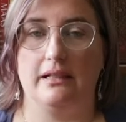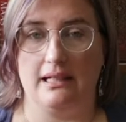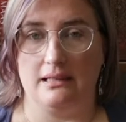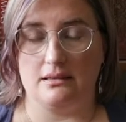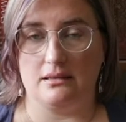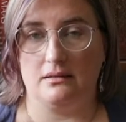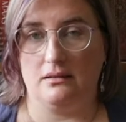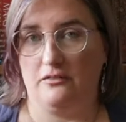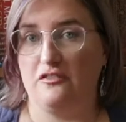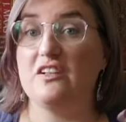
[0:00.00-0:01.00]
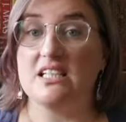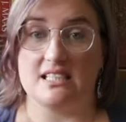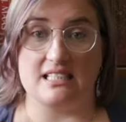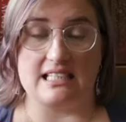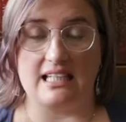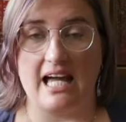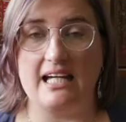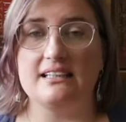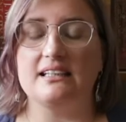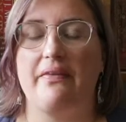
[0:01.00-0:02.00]
it fixes the
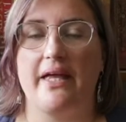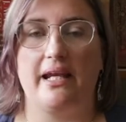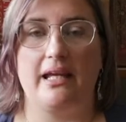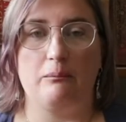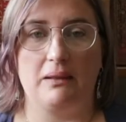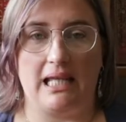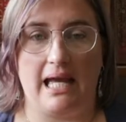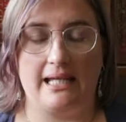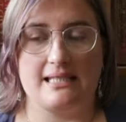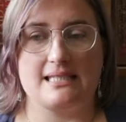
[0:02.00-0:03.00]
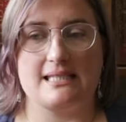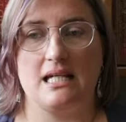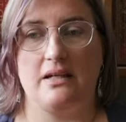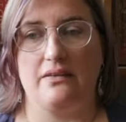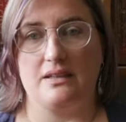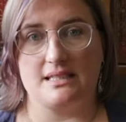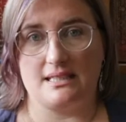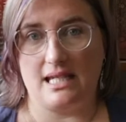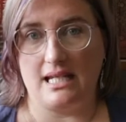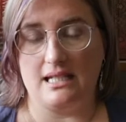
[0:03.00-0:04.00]
land, and then he plants the
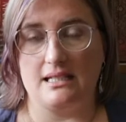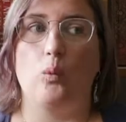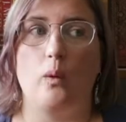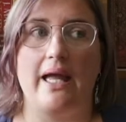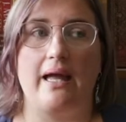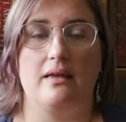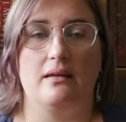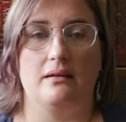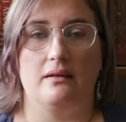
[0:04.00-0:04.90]
seed where